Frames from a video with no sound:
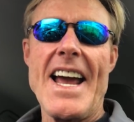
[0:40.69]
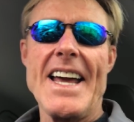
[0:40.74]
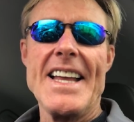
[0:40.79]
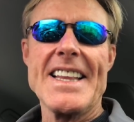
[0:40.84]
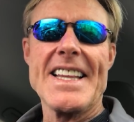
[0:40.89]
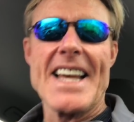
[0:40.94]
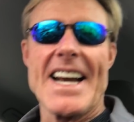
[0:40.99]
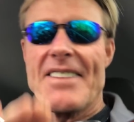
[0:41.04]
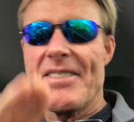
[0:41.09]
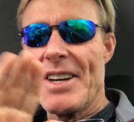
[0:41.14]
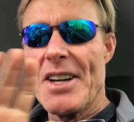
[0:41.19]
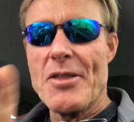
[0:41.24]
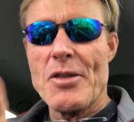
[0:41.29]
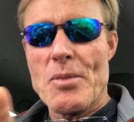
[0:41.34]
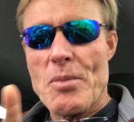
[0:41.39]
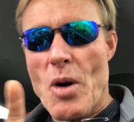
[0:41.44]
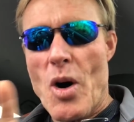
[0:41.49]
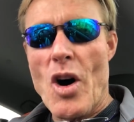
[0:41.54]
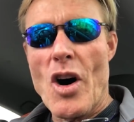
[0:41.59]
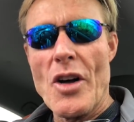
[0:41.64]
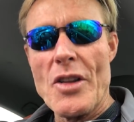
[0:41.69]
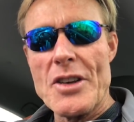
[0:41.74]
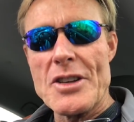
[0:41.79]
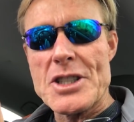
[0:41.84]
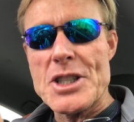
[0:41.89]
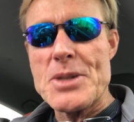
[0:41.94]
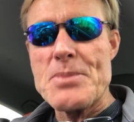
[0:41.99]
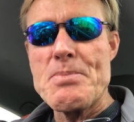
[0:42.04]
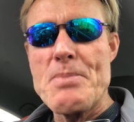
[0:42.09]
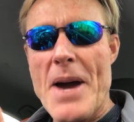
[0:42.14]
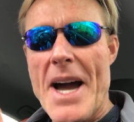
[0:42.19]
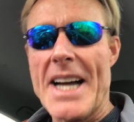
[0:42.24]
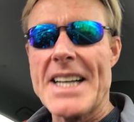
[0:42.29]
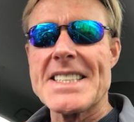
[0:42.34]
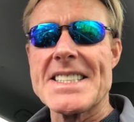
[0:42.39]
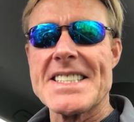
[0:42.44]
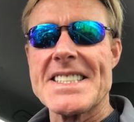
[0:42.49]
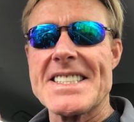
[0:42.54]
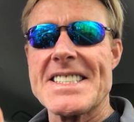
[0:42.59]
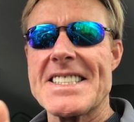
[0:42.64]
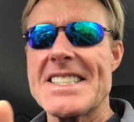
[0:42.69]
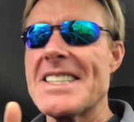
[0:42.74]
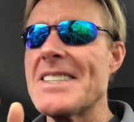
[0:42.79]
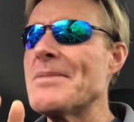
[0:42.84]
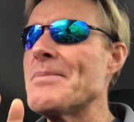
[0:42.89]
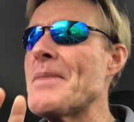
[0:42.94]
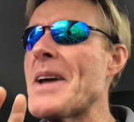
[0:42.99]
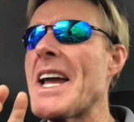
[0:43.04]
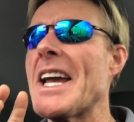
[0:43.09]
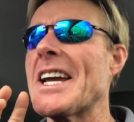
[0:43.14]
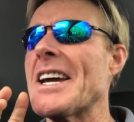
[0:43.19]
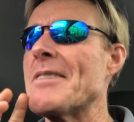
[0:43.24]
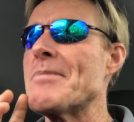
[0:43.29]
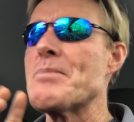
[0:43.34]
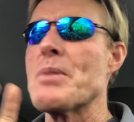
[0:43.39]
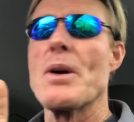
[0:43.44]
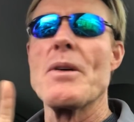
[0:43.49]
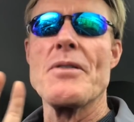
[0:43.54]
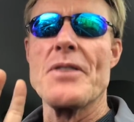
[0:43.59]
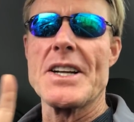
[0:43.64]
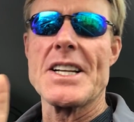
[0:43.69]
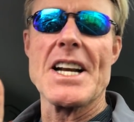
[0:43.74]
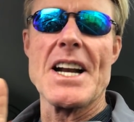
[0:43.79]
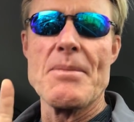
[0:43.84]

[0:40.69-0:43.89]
that I've given them all the specs to make it perfect,